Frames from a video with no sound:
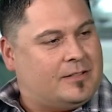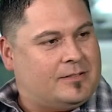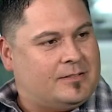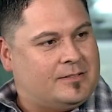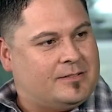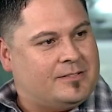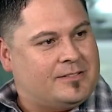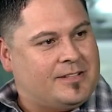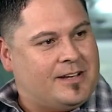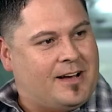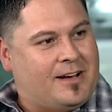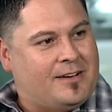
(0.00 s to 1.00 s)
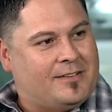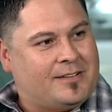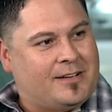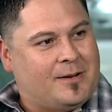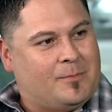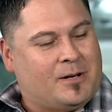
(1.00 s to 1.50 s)
Kamloops. Yeah,
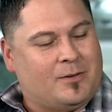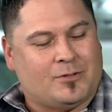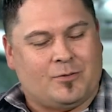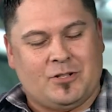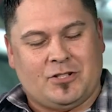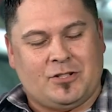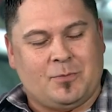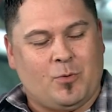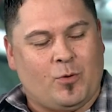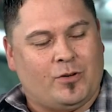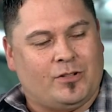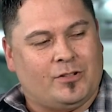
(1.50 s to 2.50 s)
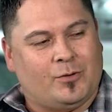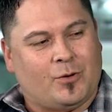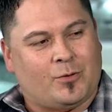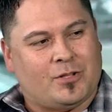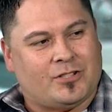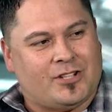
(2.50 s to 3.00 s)
yeah. But I was originally born in the
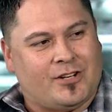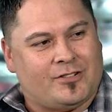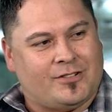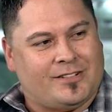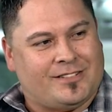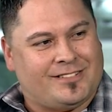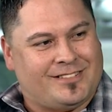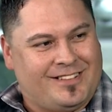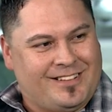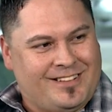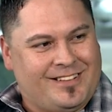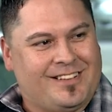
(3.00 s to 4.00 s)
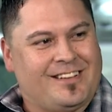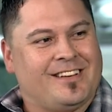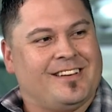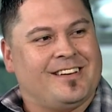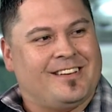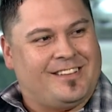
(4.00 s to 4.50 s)
Northwest Territories.
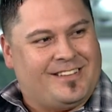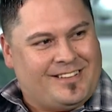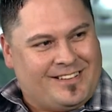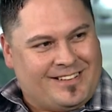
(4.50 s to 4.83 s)
Oh, my.